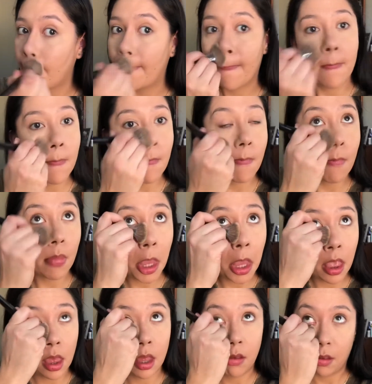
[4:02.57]
And you do want to
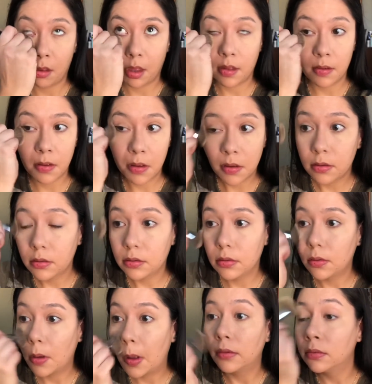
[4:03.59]
get a lighter
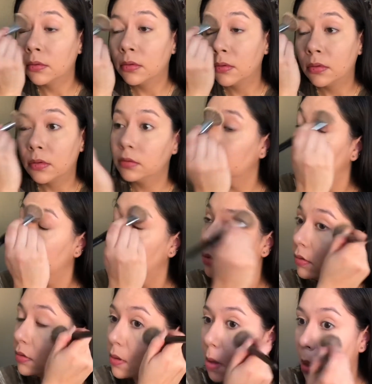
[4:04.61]
concealer than your
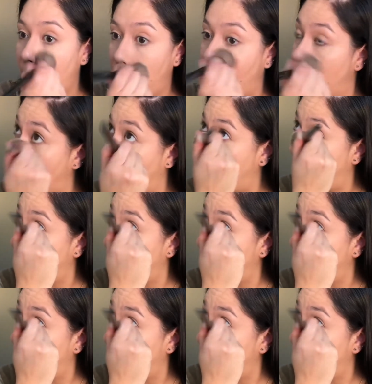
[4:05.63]
foundation color,